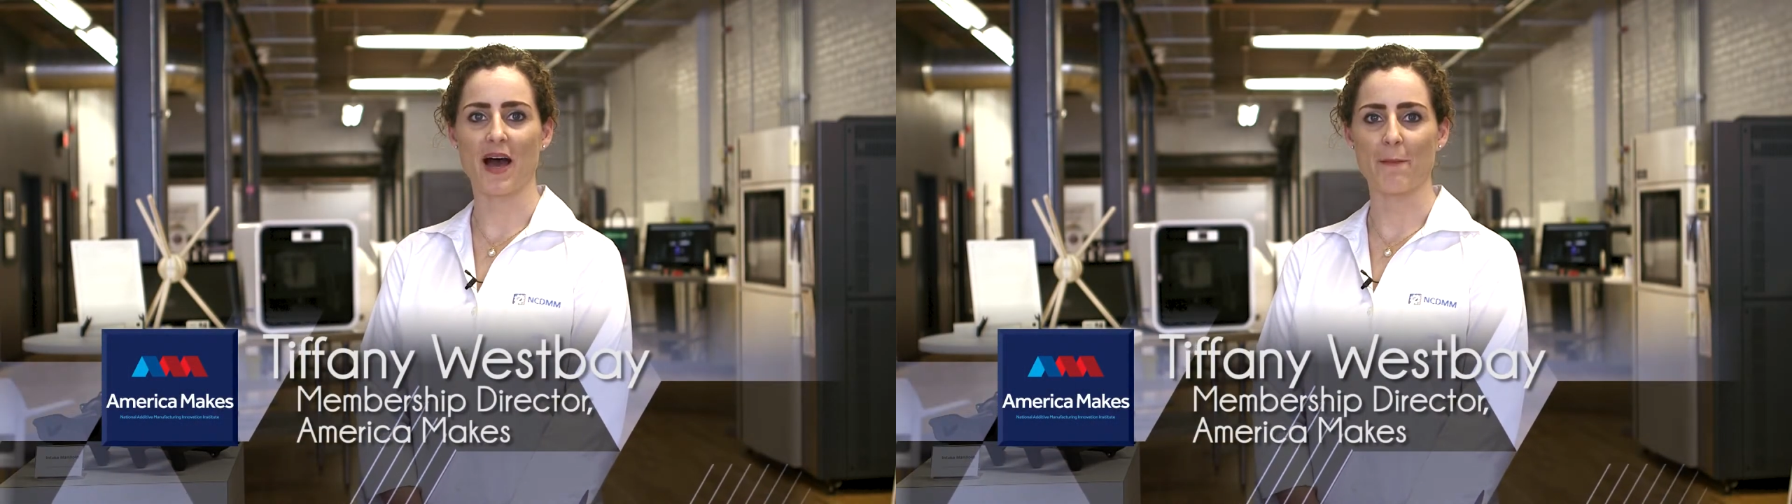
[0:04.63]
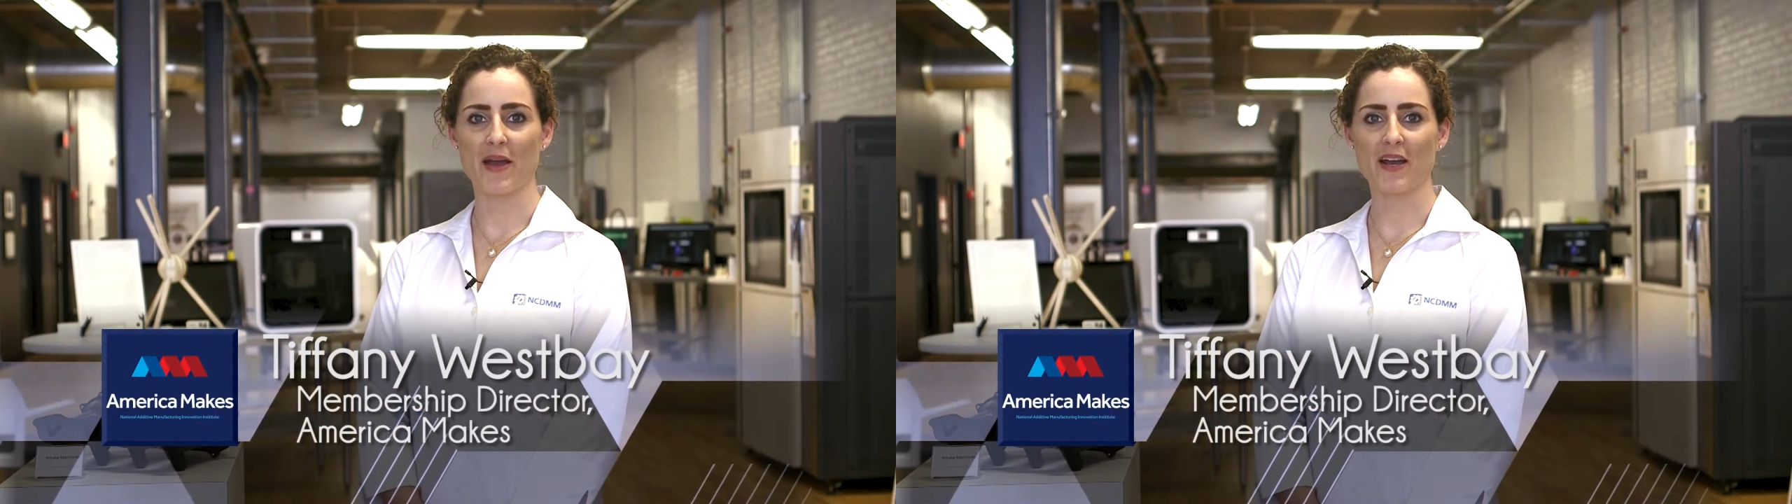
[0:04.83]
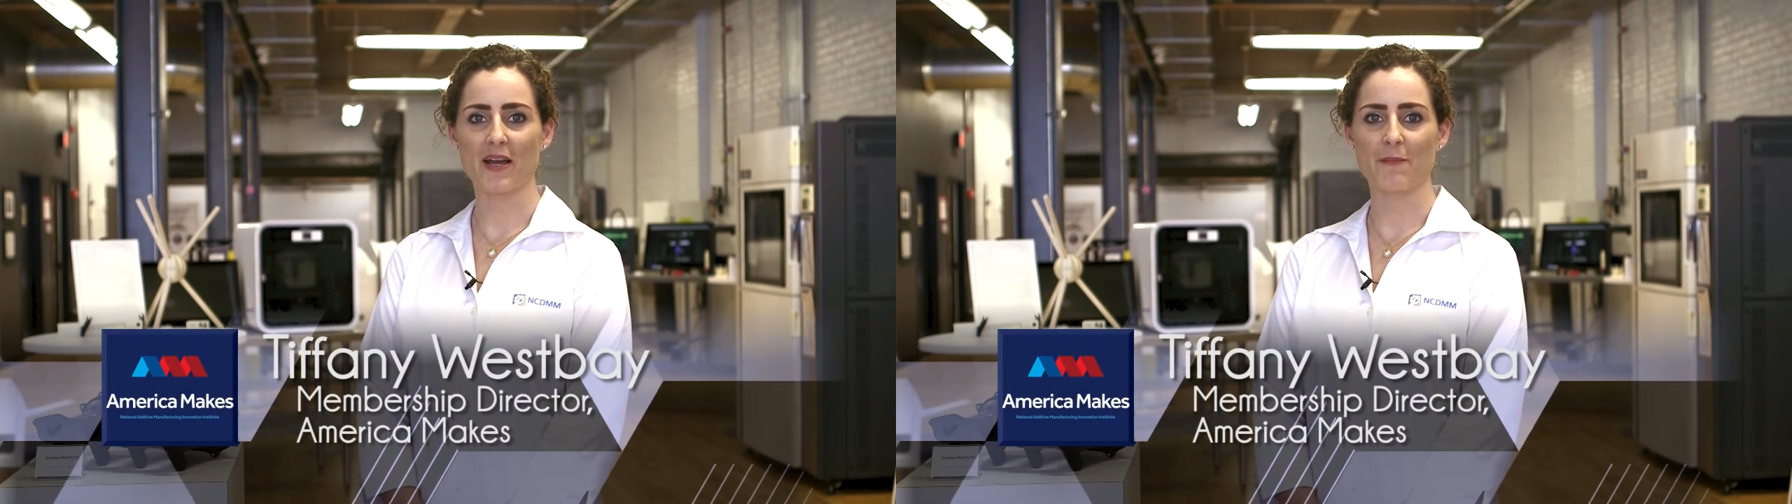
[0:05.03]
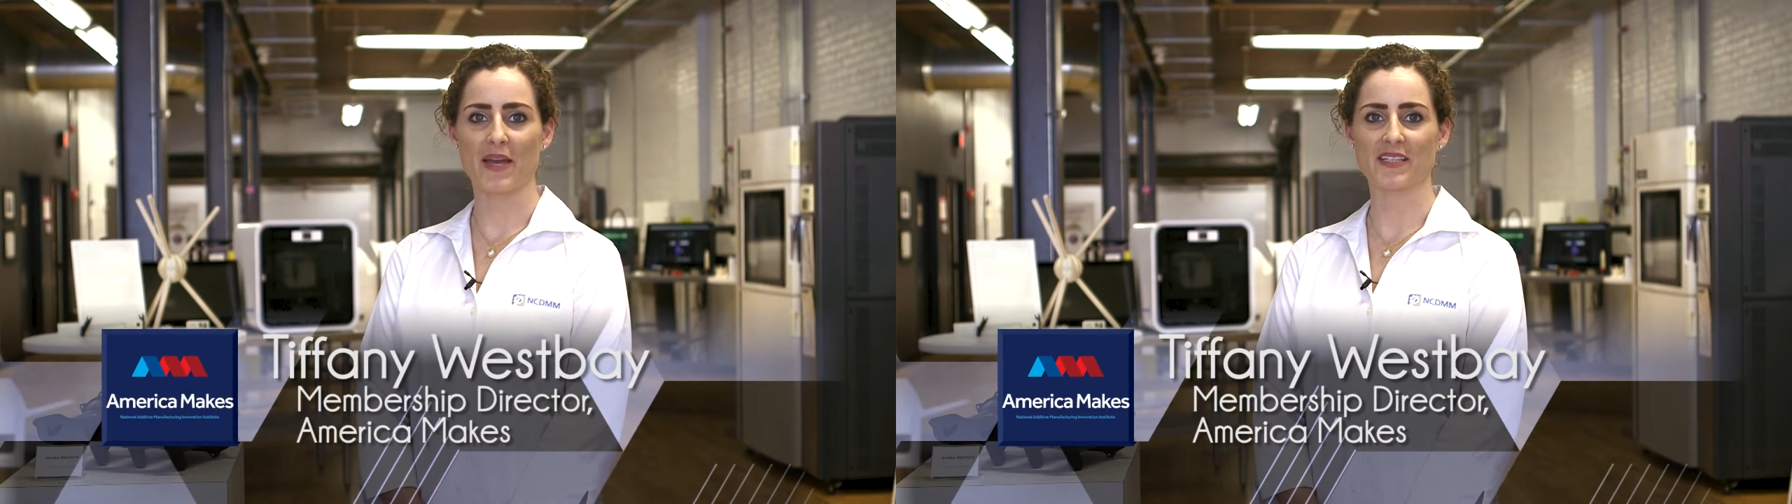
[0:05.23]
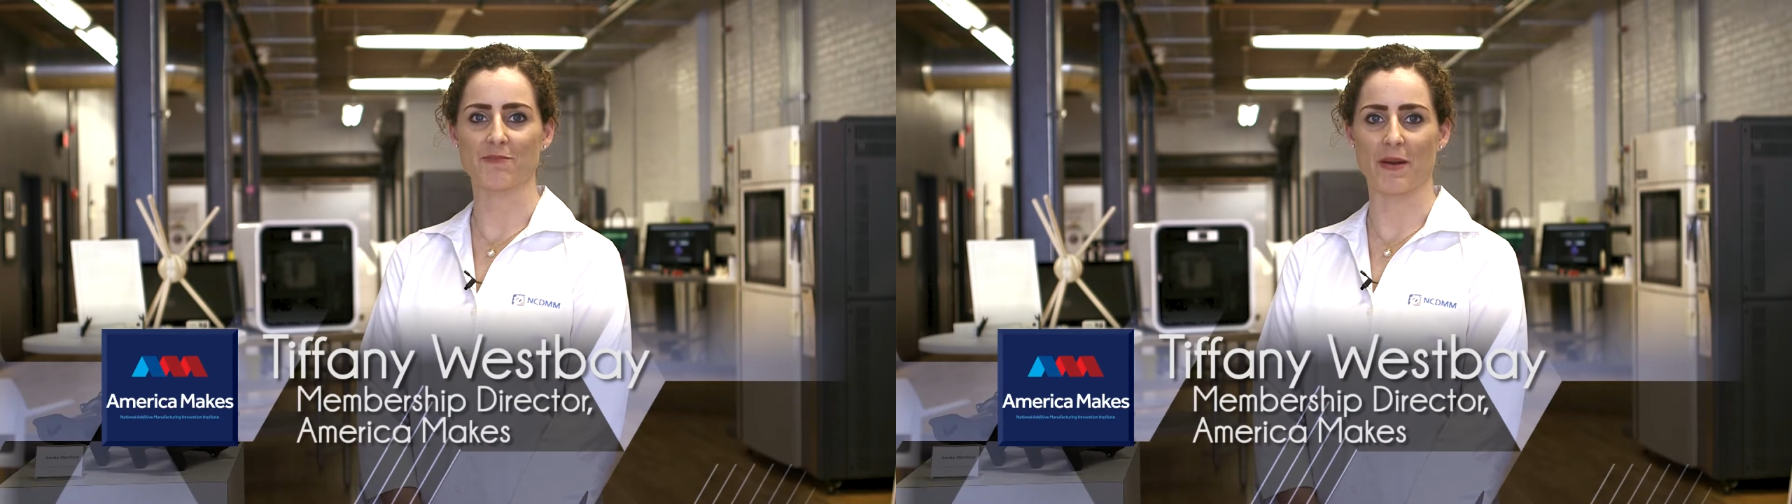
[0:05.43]
America
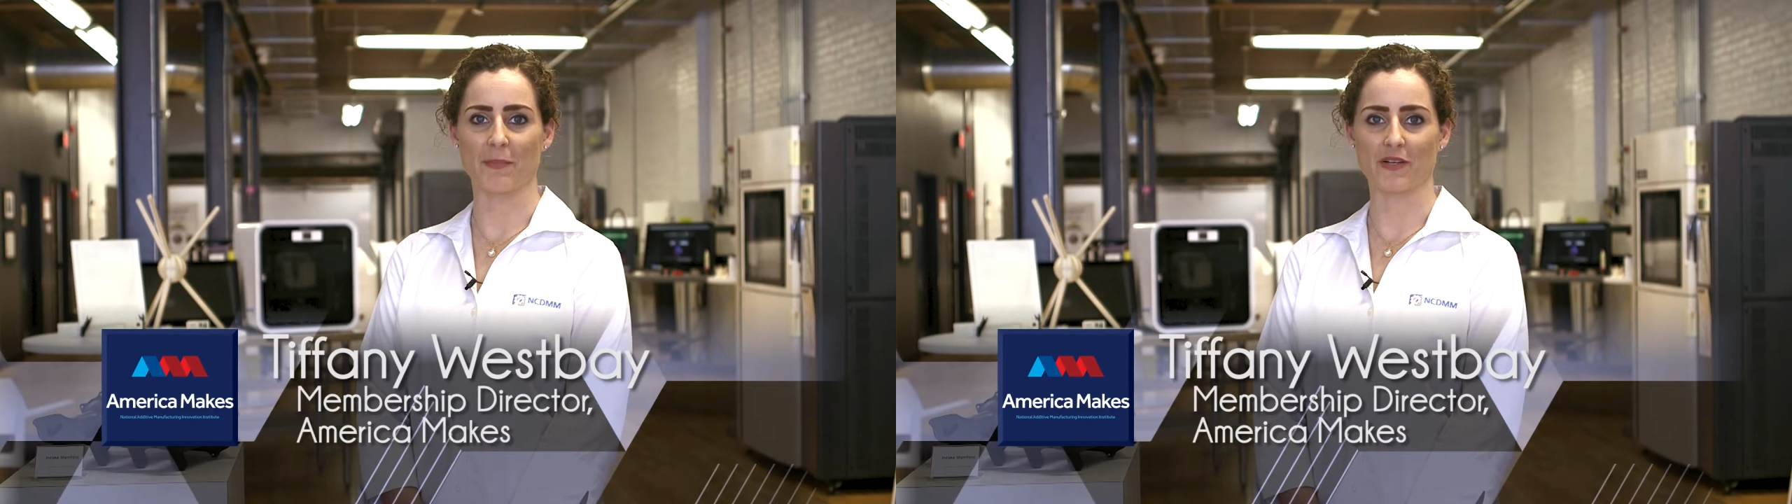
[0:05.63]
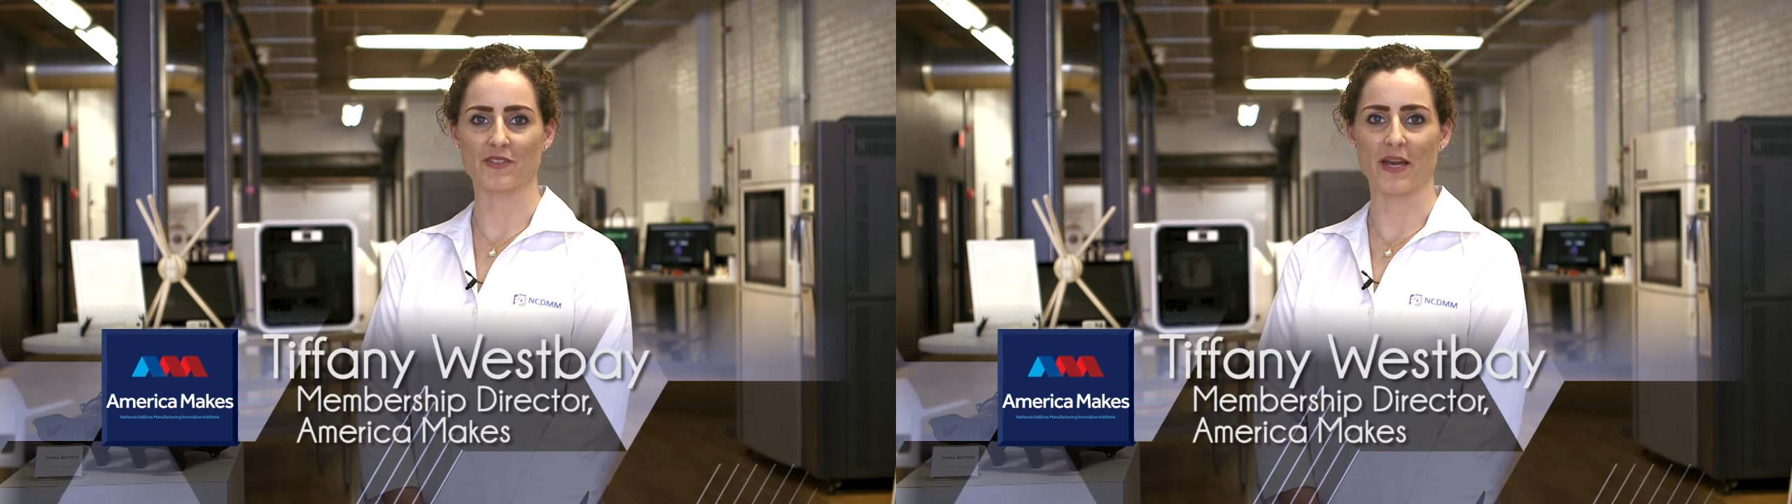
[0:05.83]
Makes members